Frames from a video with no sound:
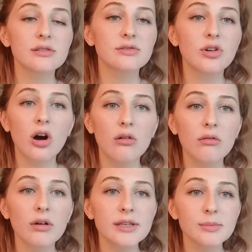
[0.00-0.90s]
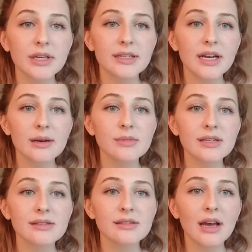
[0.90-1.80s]
go as many times
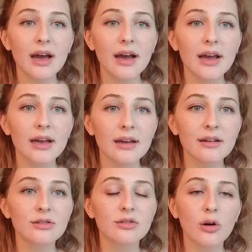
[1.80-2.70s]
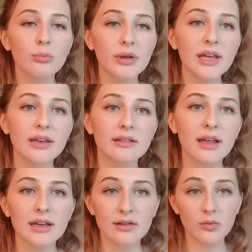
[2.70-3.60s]
as I go pee.
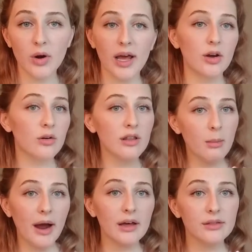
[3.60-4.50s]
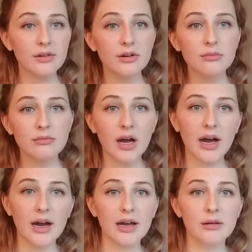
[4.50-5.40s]
Like, when I go to the bathroom,
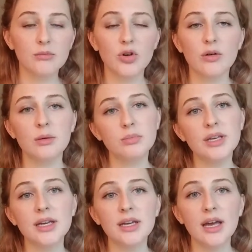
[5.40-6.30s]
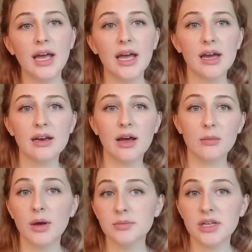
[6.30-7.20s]
I'm going pee and
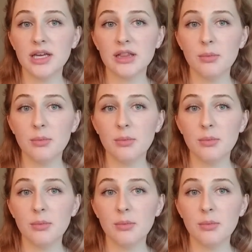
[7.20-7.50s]
I'm emptying the